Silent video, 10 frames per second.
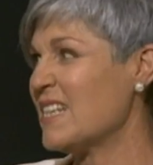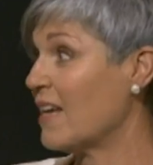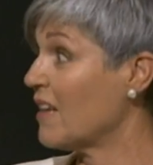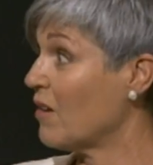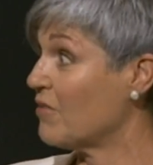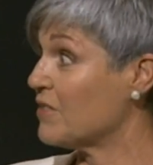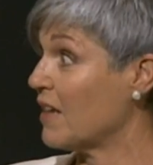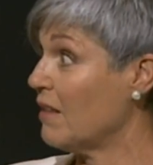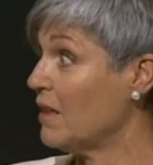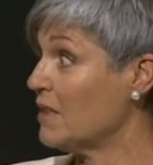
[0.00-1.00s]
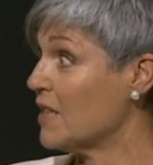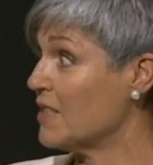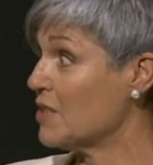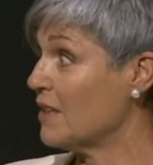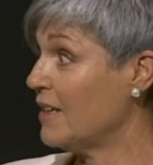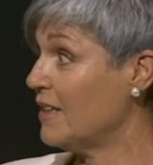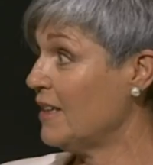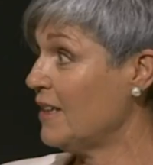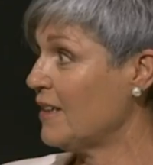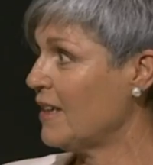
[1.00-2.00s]
to take their life to get the attention they
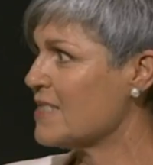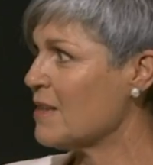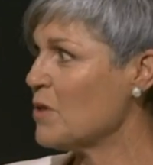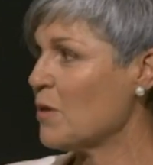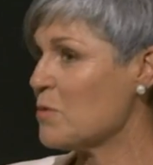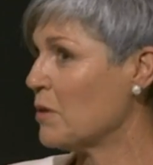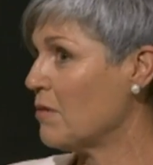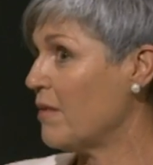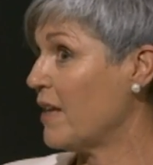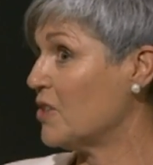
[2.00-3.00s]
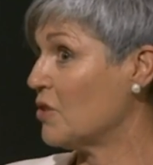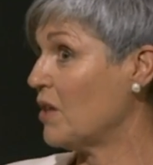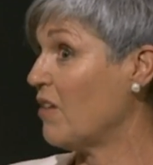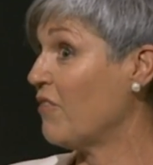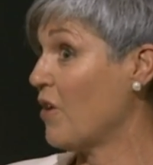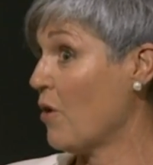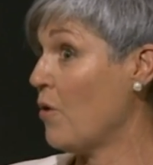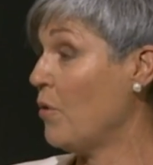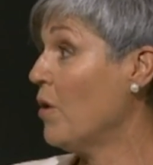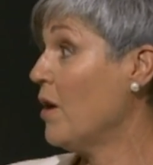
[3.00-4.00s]
need? And sometimes when you're in that journey of
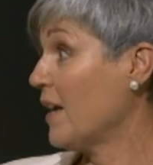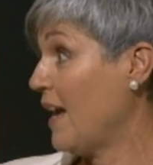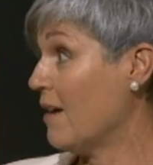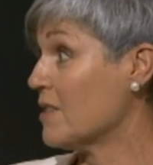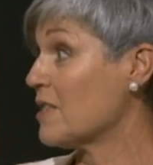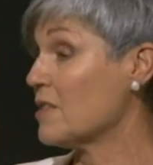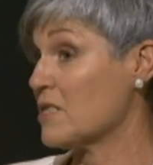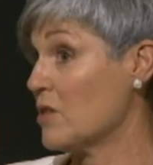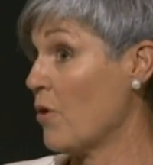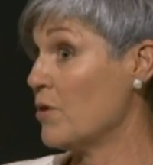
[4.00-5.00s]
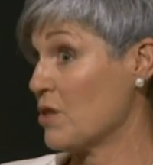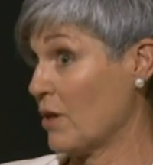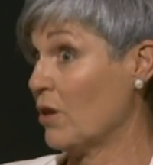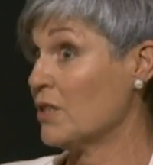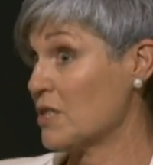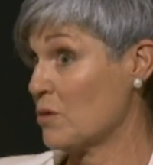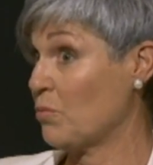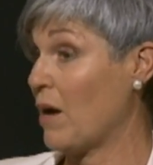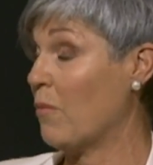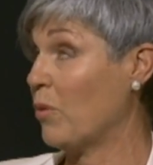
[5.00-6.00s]
no counsellors, no psychologists,
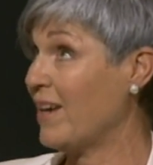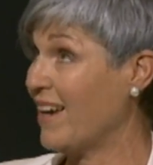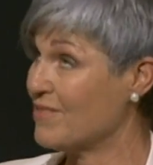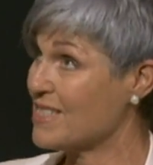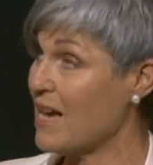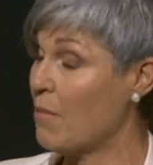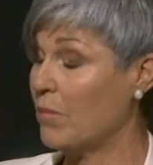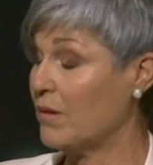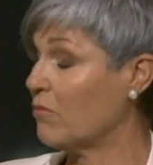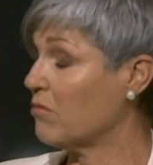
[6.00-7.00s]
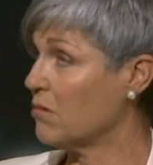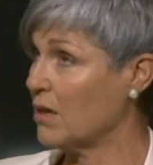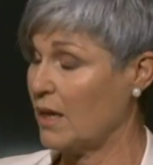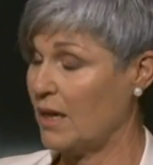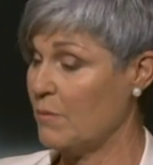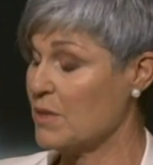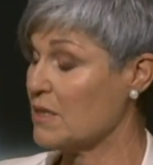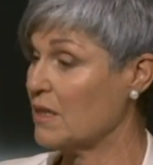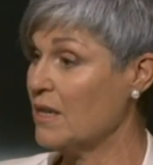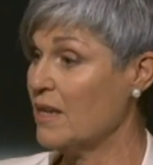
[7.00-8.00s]
um, we have some but really
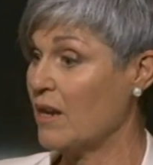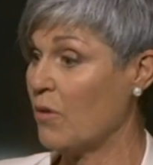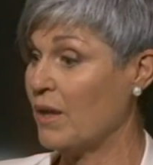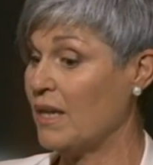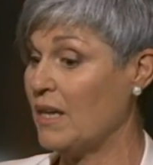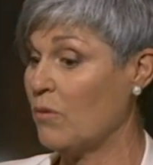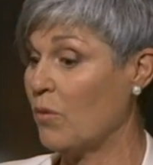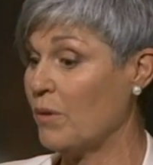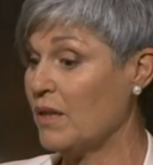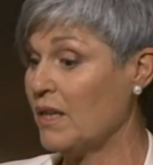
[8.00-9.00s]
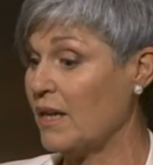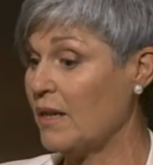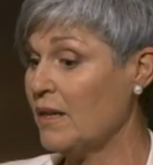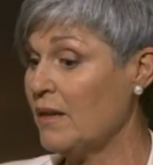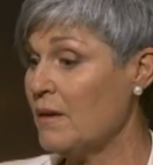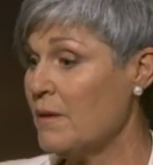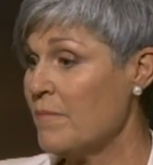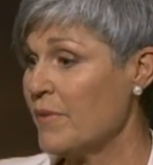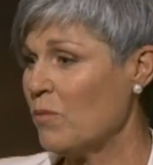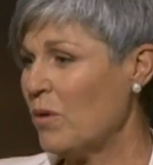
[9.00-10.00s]
limited, nowhere near what we need.
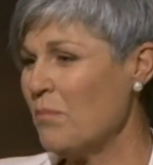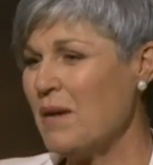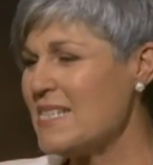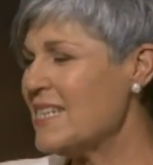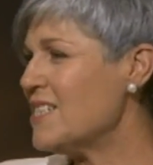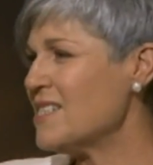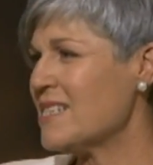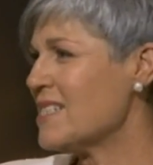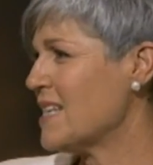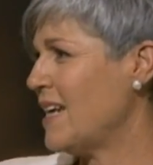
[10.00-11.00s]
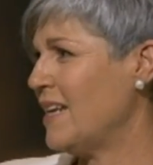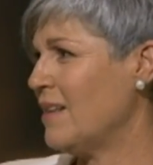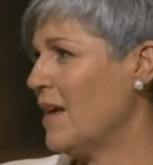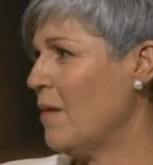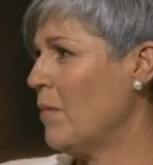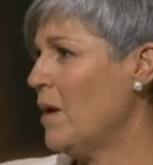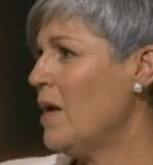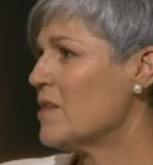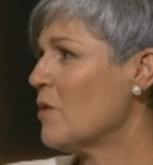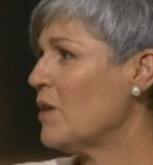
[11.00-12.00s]
What message is it sending them?
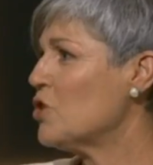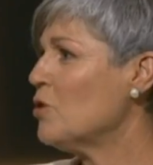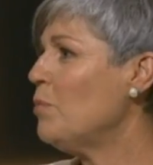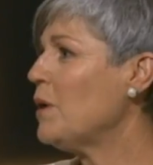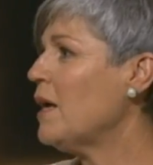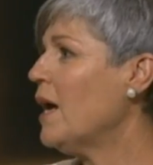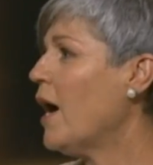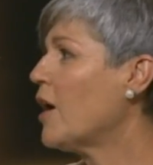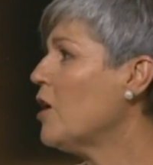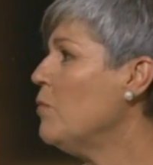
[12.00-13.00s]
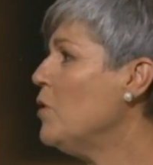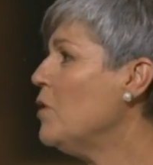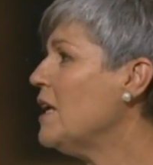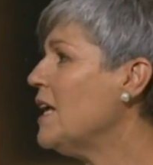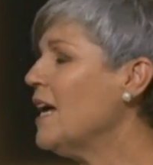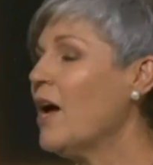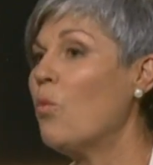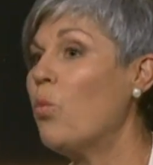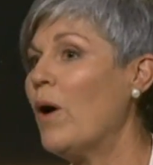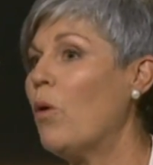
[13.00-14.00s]
So it should be a community
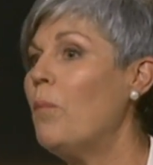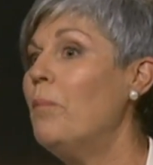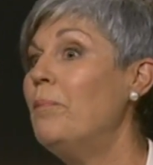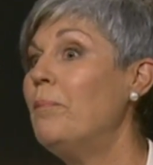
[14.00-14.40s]
well